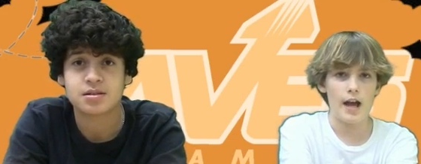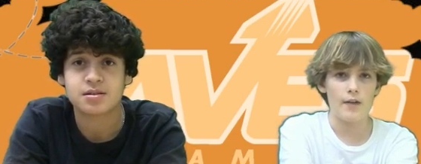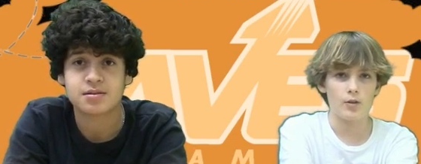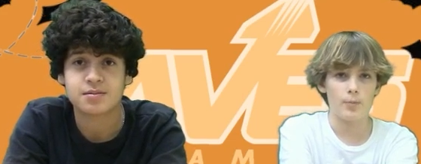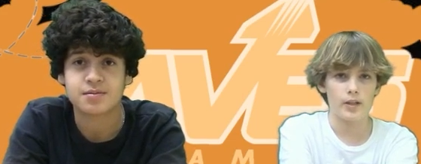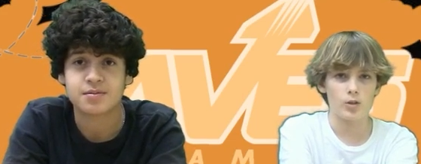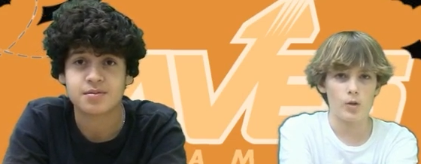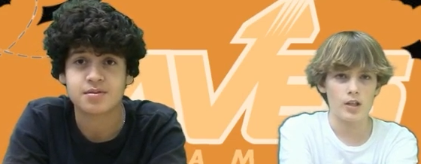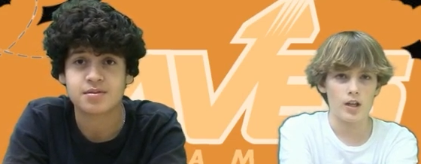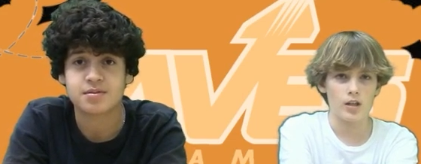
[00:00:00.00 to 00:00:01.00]
Speaker 1: have your picture
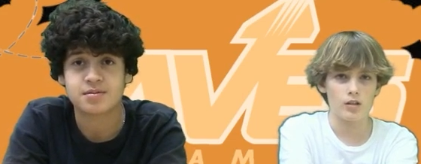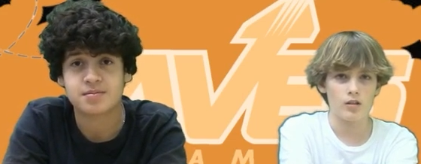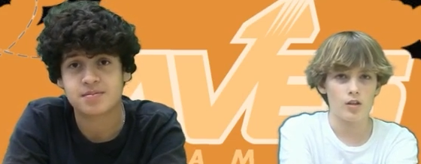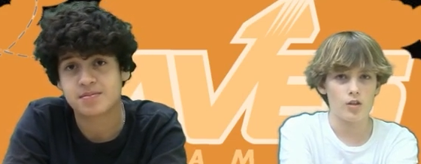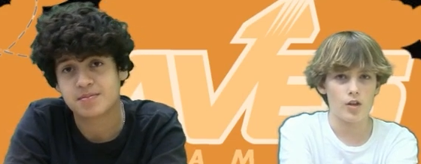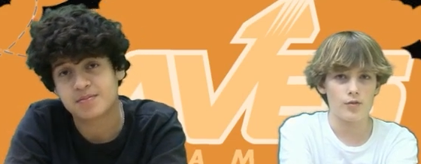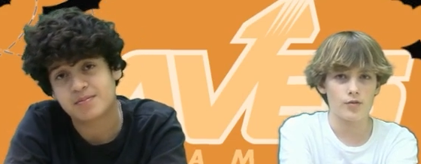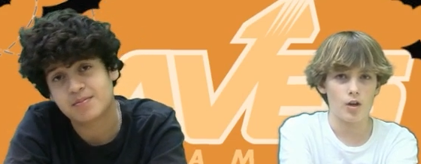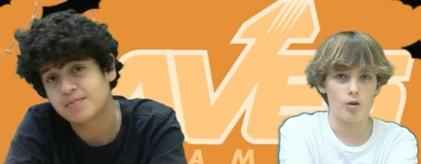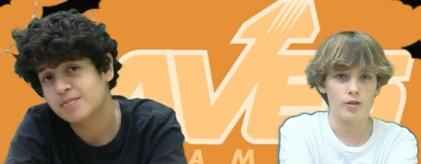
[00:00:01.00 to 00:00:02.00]
retaken? If
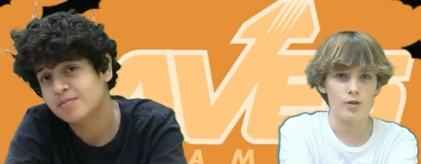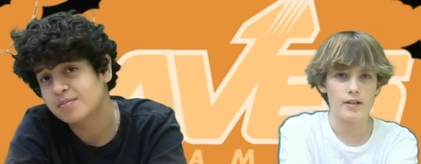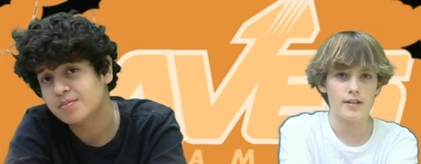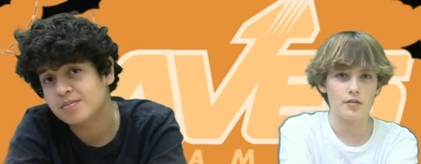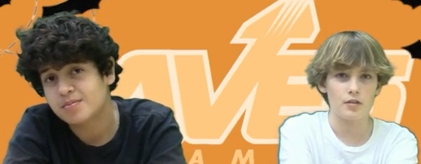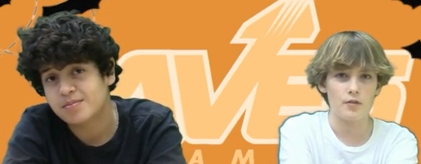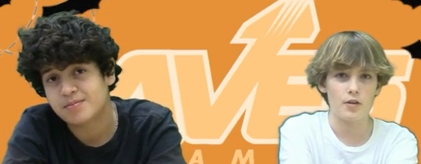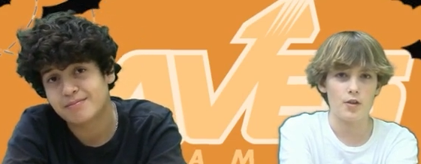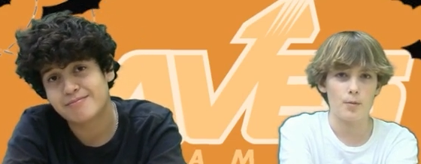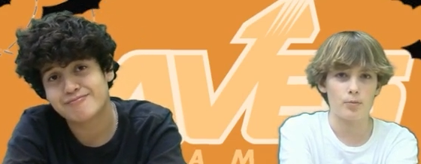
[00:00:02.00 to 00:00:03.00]
so, you need to
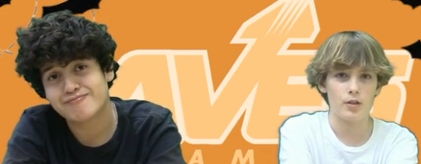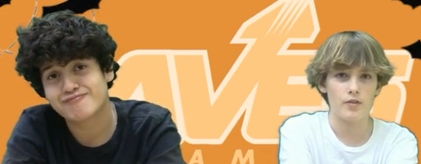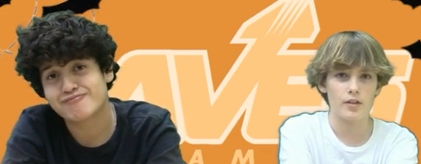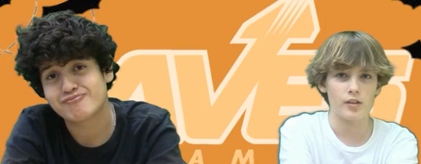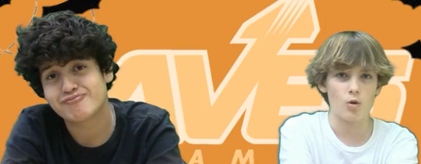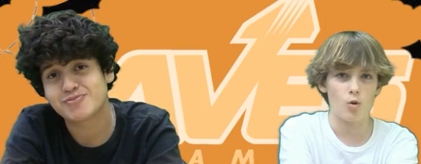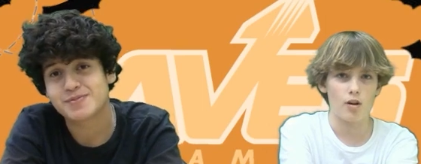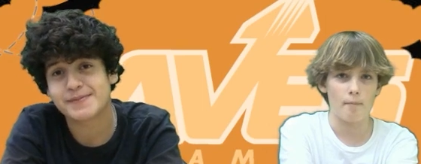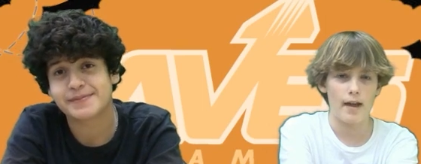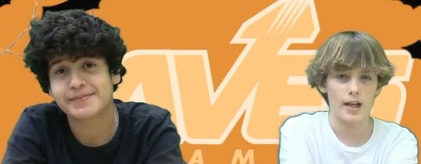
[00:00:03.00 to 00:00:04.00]
deliver the previously
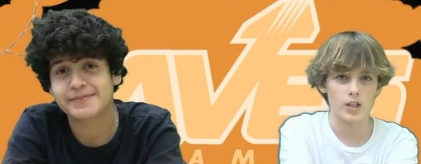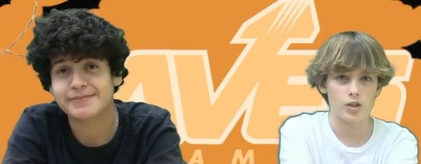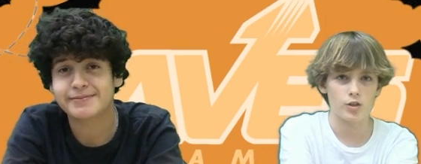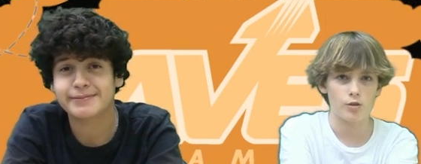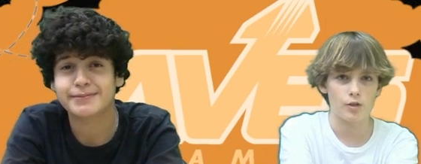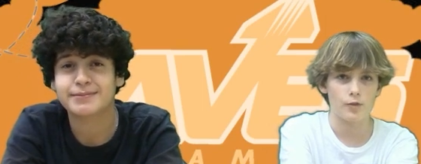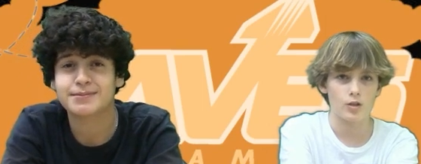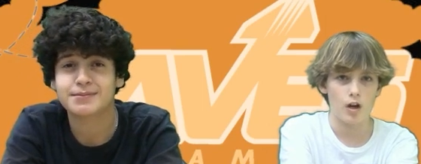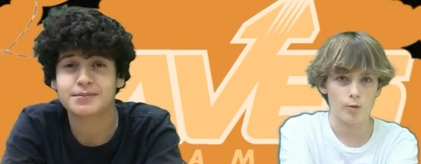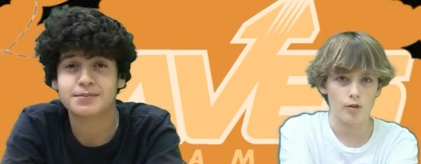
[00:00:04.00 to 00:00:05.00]
ordered package to the
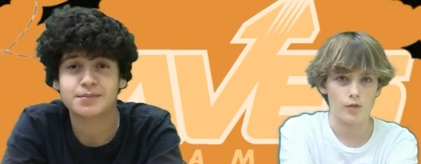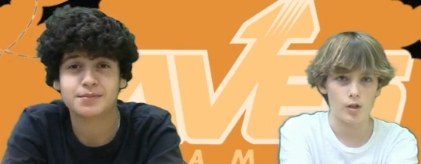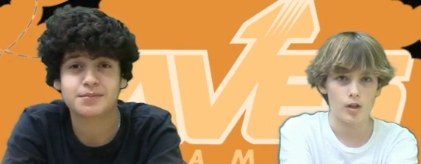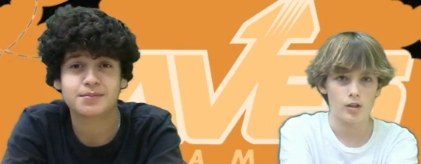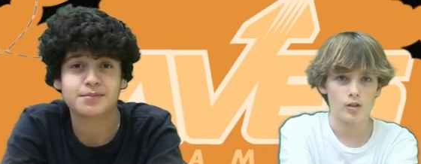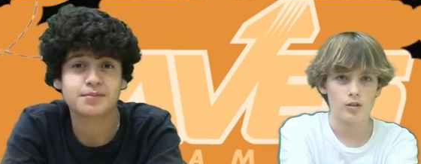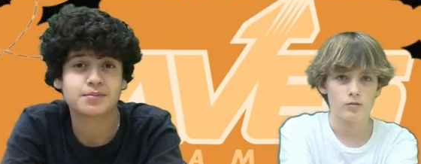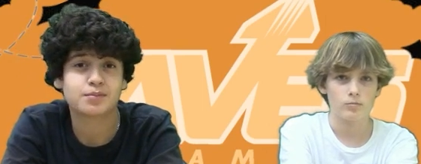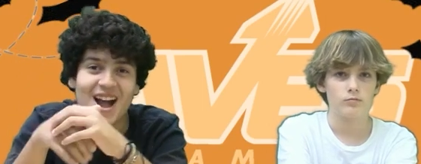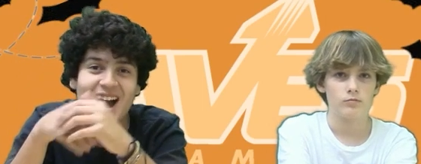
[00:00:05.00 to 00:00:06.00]
photographer.
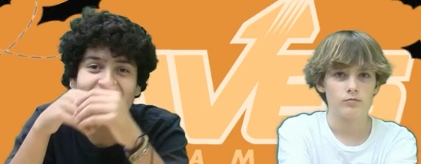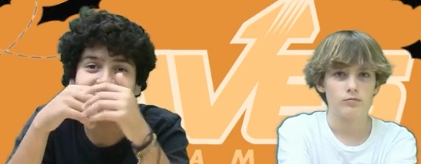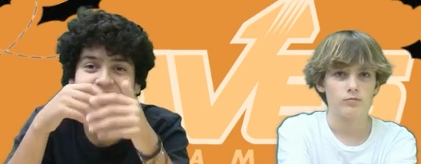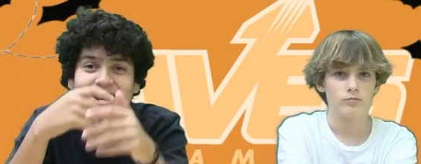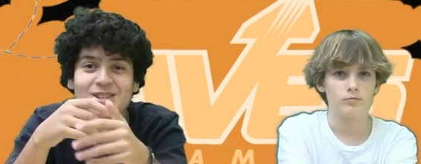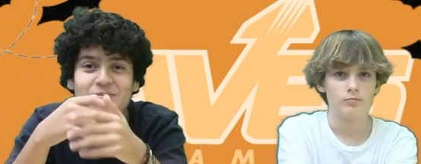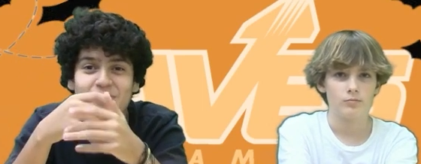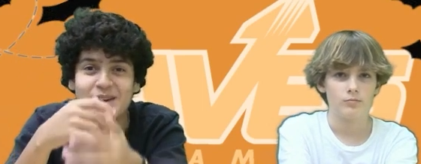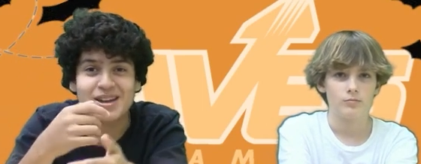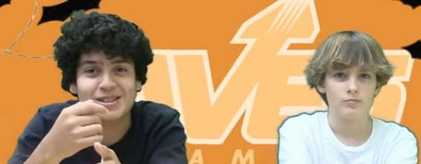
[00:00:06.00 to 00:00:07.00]
Speaker 2: Einstein's
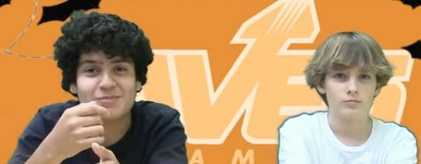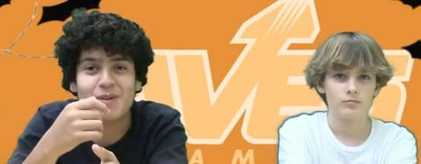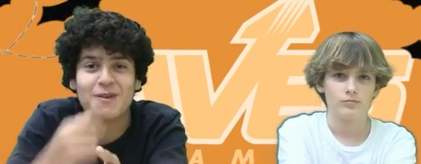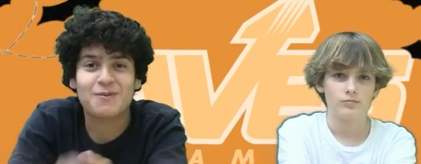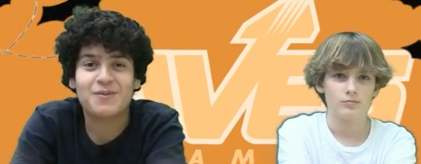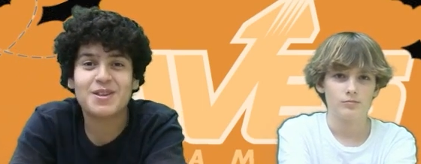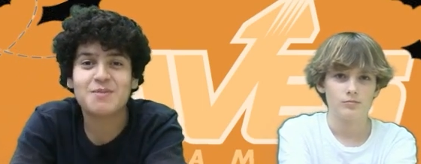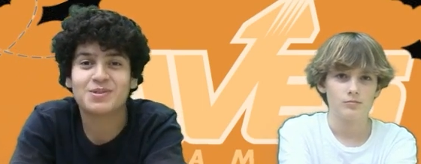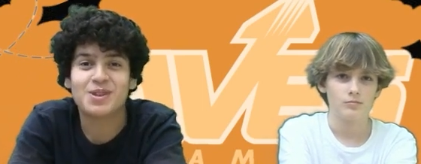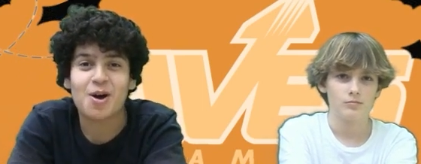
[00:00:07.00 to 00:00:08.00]
Brains by
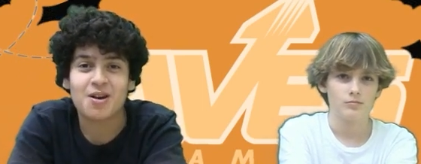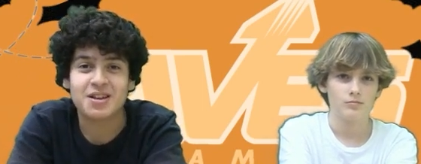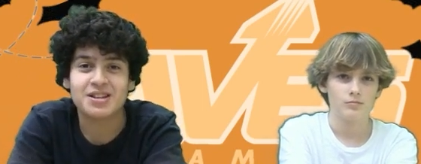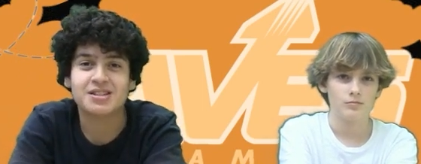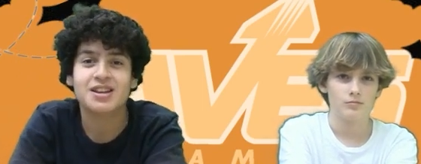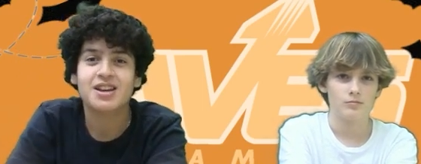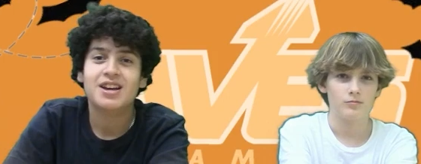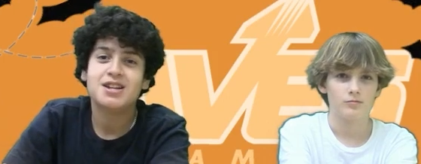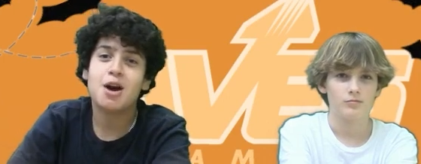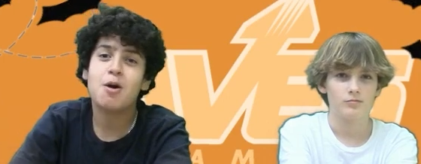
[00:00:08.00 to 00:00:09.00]
Philip Dawkins.
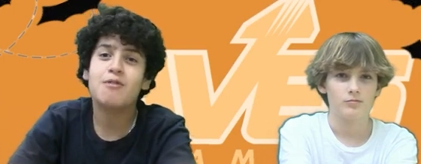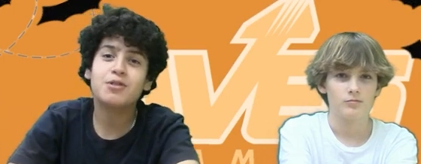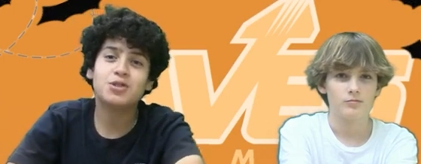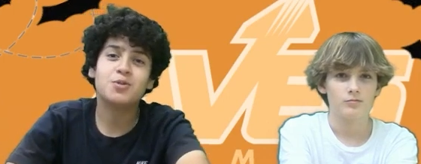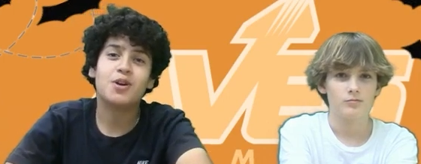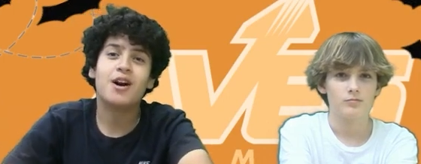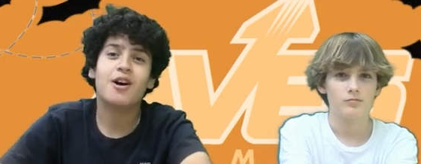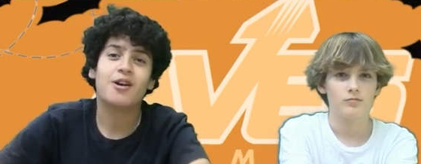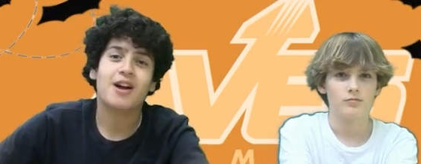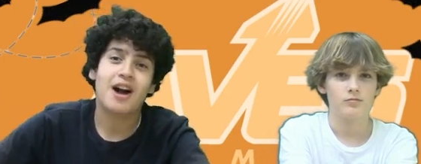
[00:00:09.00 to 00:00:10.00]
Now over to
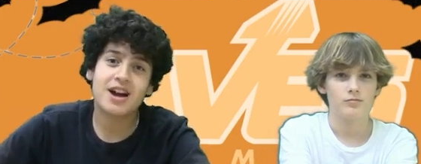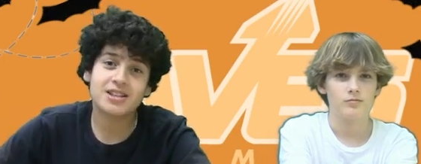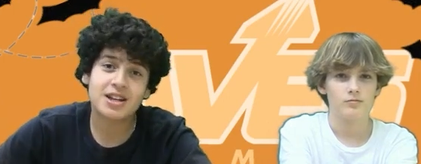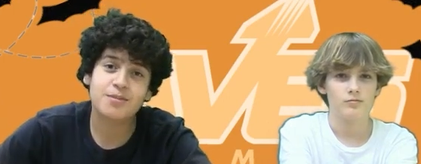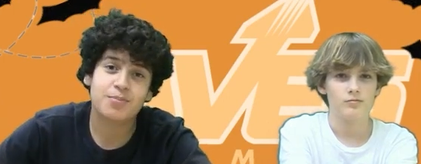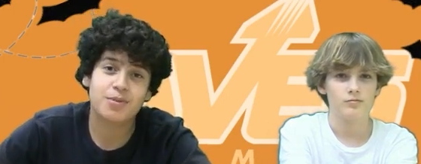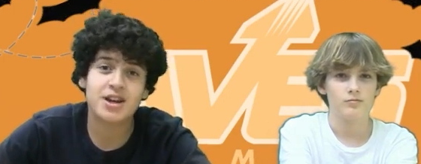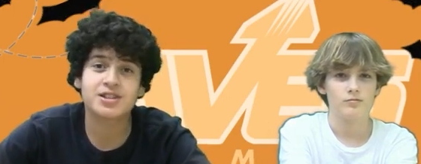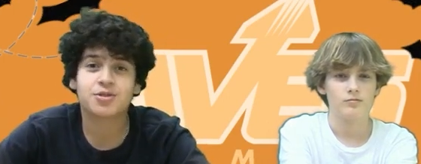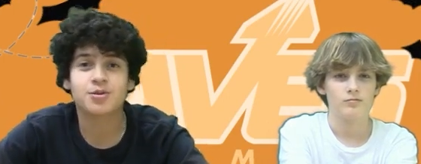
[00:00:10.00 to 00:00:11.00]
our Einstein
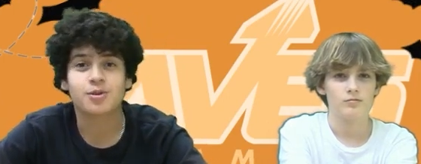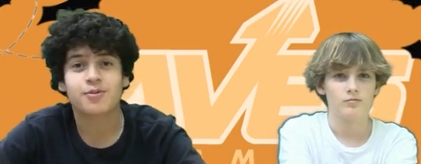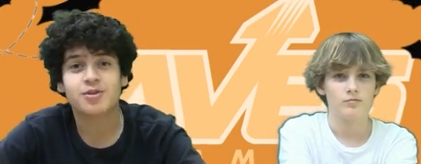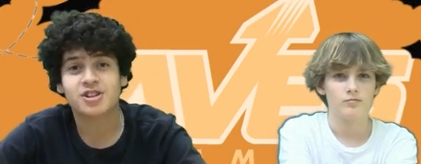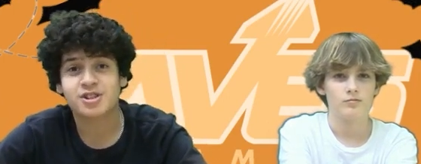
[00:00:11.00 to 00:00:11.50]
Brains crew for a